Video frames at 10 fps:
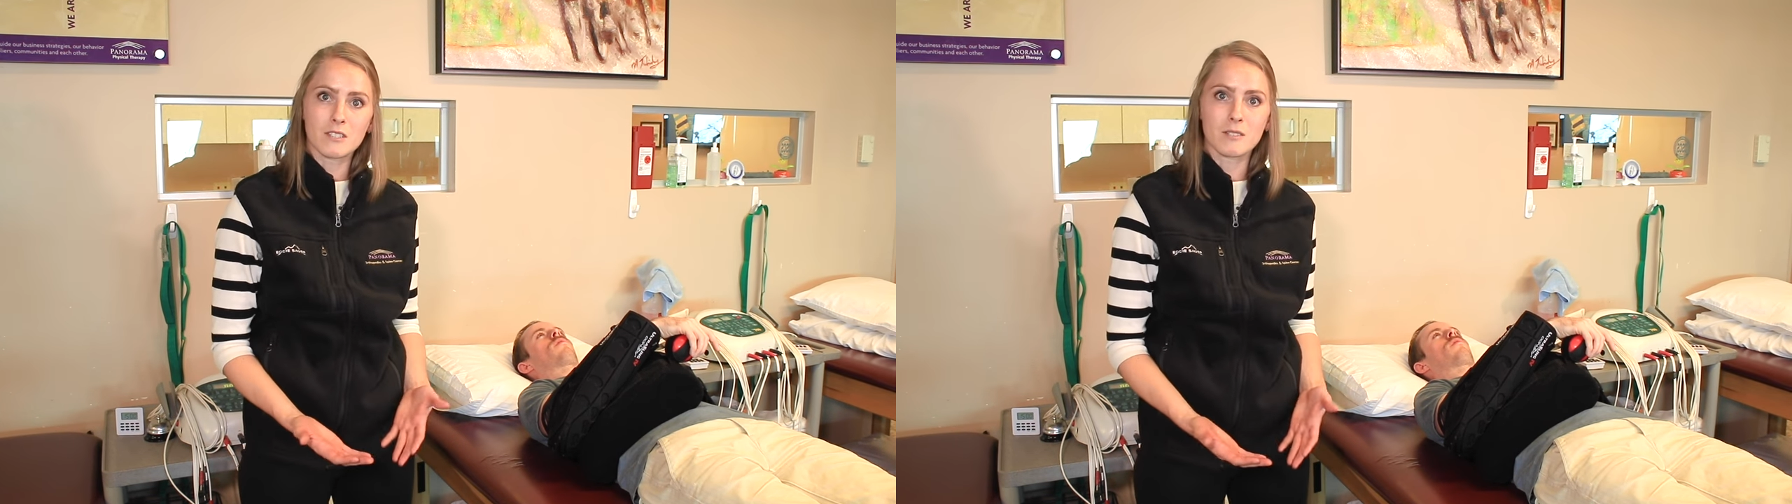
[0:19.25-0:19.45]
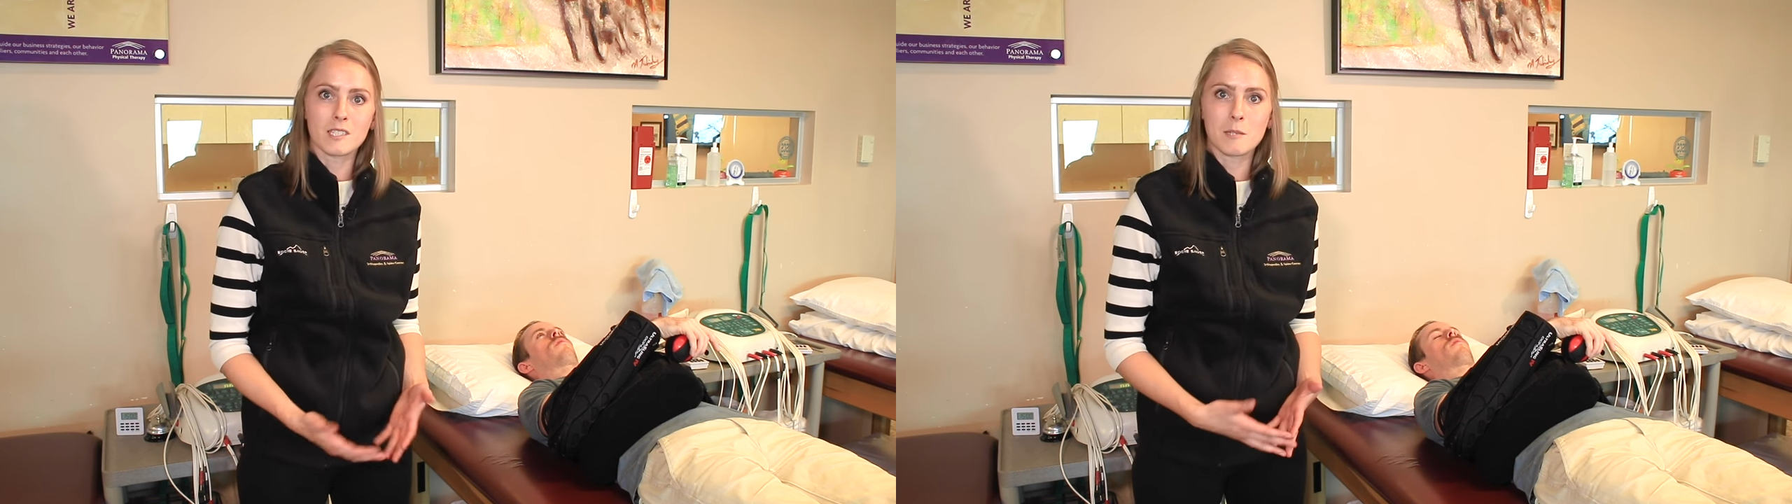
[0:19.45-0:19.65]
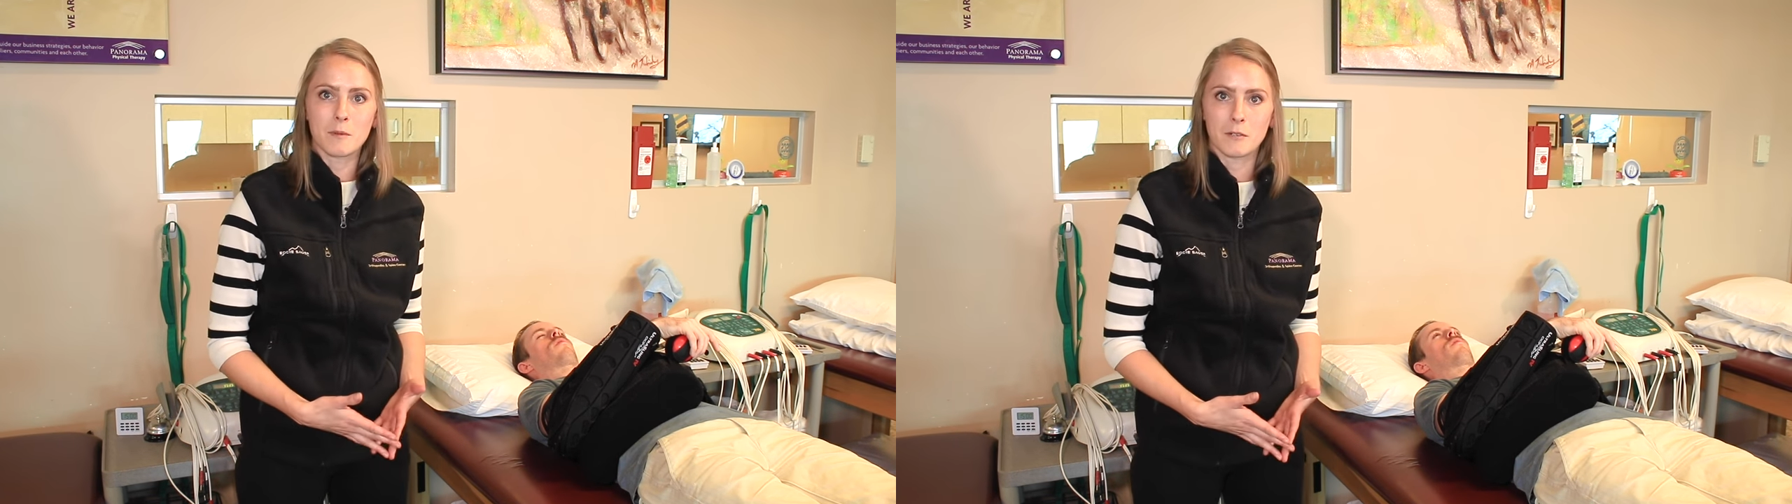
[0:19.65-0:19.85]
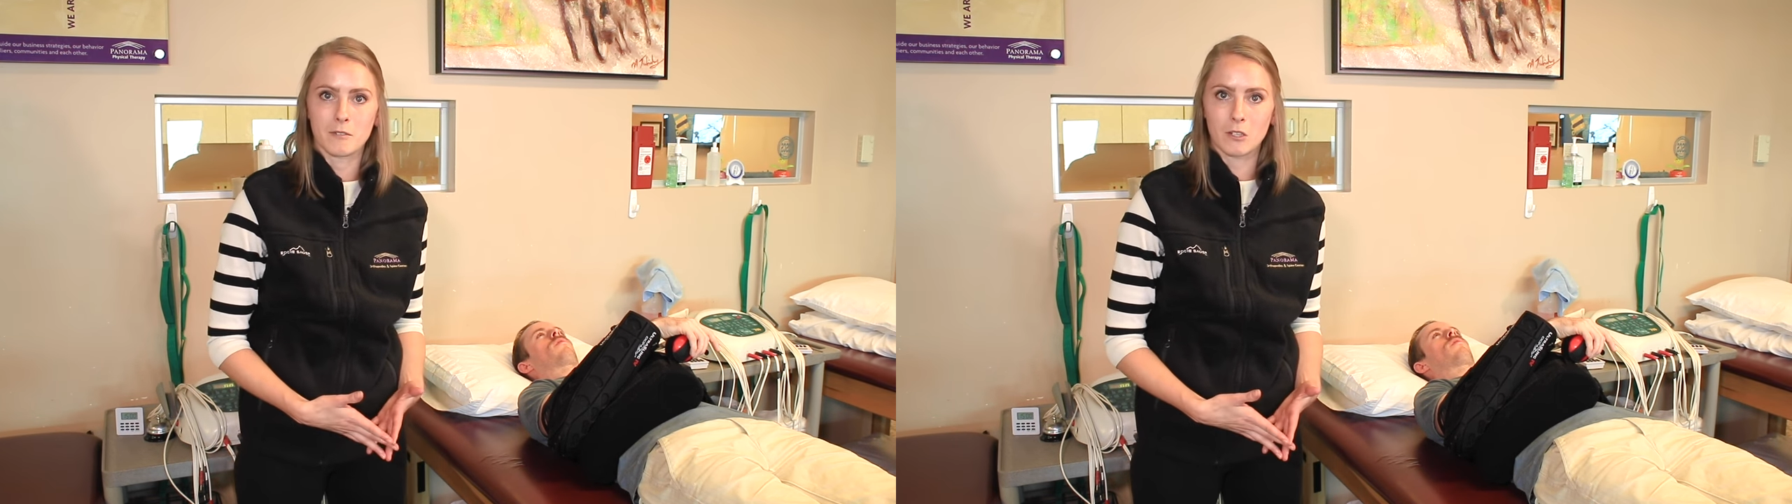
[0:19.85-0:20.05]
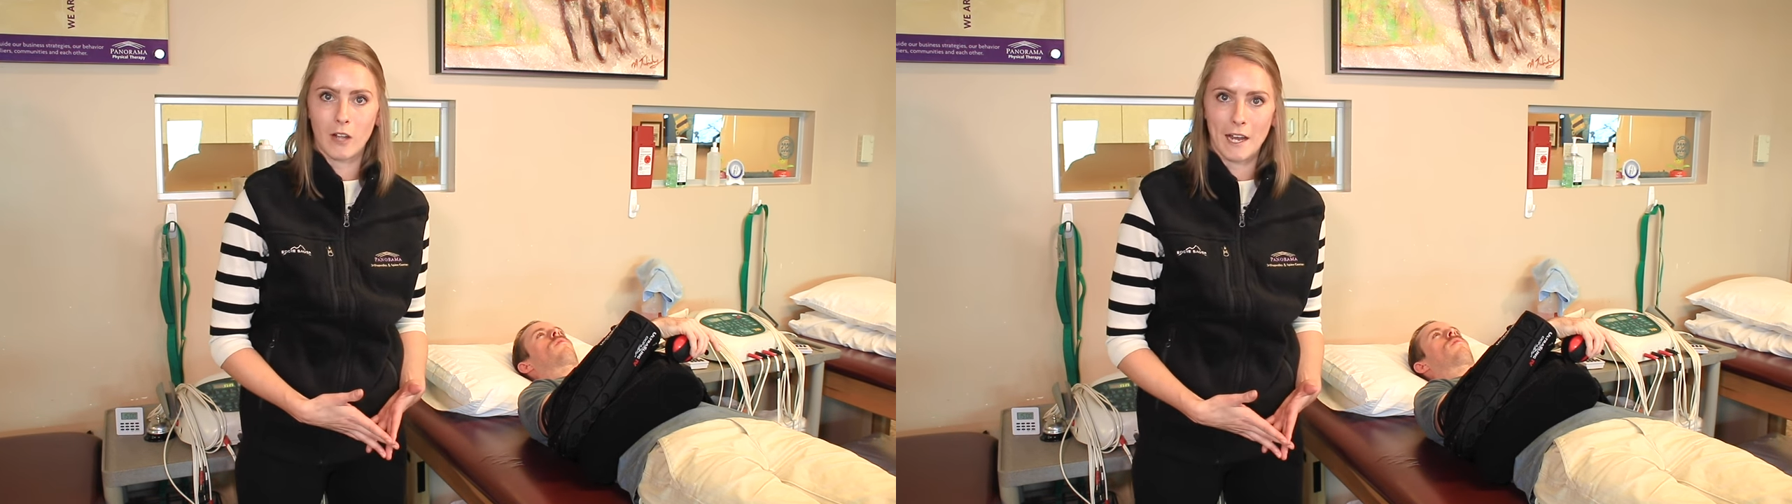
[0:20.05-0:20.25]
to sleep in a
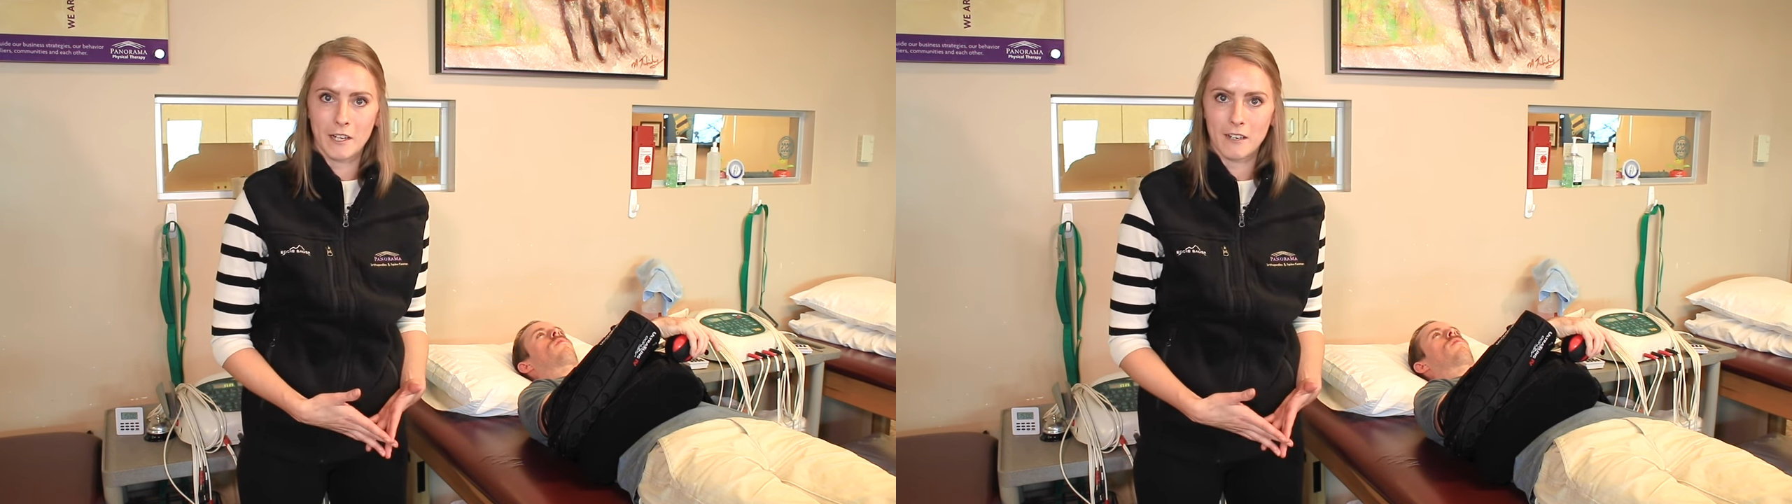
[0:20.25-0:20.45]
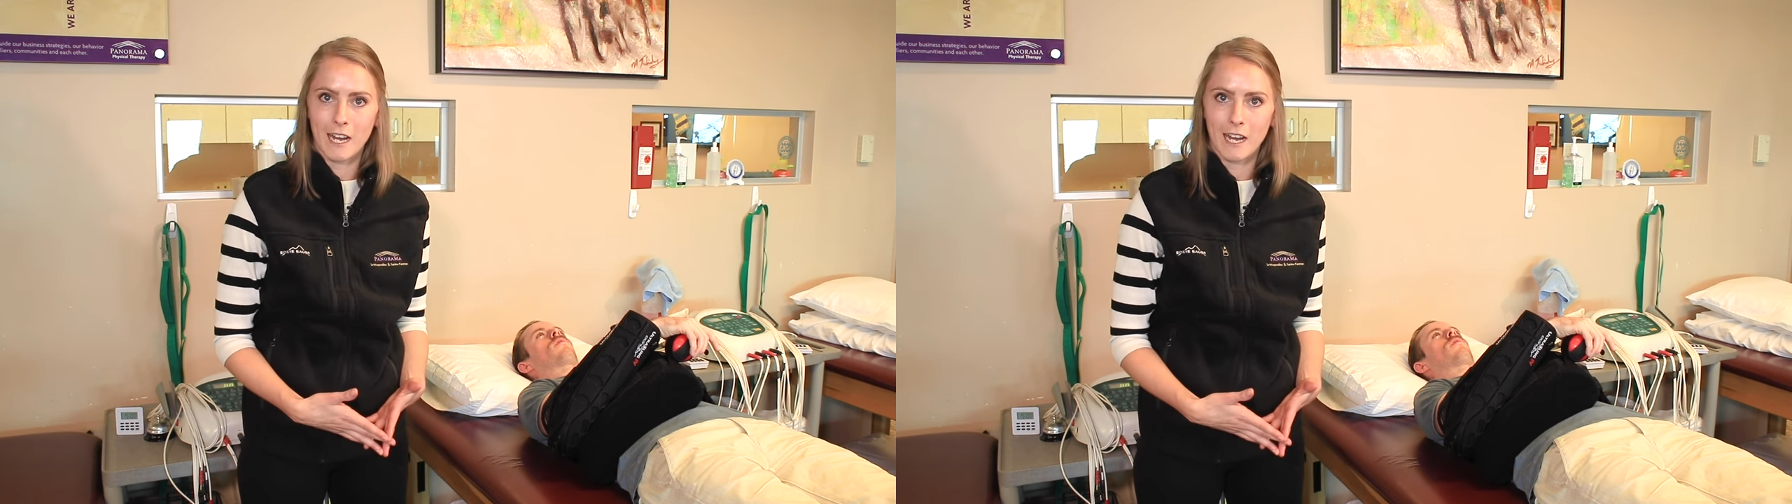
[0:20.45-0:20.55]
recliner